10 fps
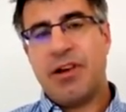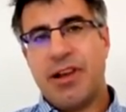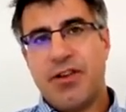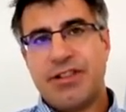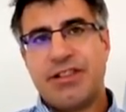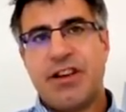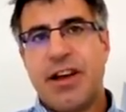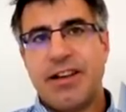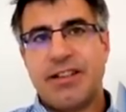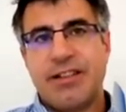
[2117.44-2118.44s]
building on
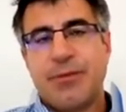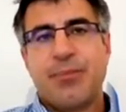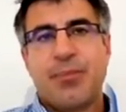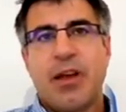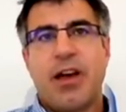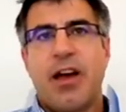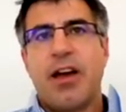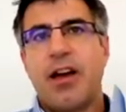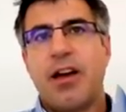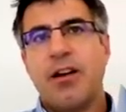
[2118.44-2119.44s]
site.
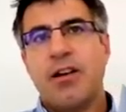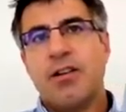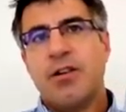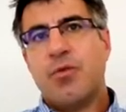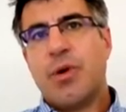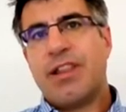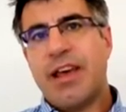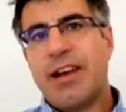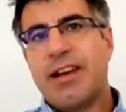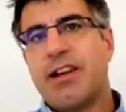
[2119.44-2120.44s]
Uh, We've
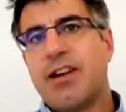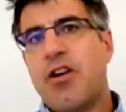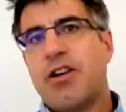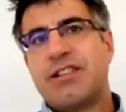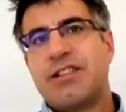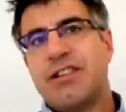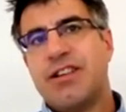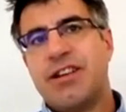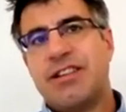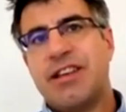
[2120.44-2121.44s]
then got,
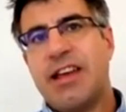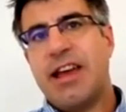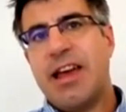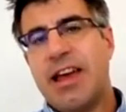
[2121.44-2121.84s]
you can see